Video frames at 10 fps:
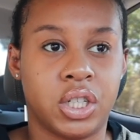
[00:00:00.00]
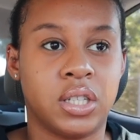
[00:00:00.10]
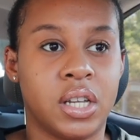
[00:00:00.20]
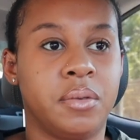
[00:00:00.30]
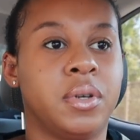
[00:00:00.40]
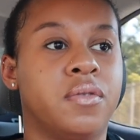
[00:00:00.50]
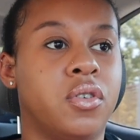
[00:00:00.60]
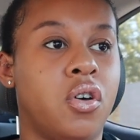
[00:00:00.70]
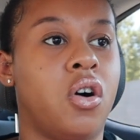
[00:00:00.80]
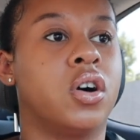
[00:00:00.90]
She's letting me
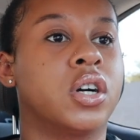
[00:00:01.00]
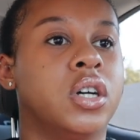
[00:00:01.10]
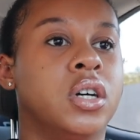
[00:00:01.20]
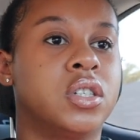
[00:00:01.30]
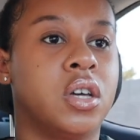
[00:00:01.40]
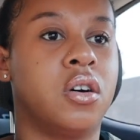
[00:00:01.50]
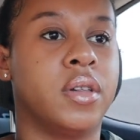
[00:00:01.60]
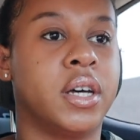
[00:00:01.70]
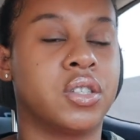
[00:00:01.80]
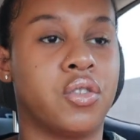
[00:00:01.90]
vlog, so
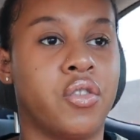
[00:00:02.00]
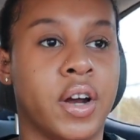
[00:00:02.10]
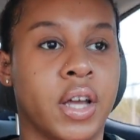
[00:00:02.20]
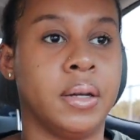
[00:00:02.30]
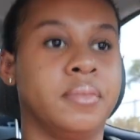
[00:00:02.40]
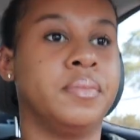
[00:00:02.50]
that's great.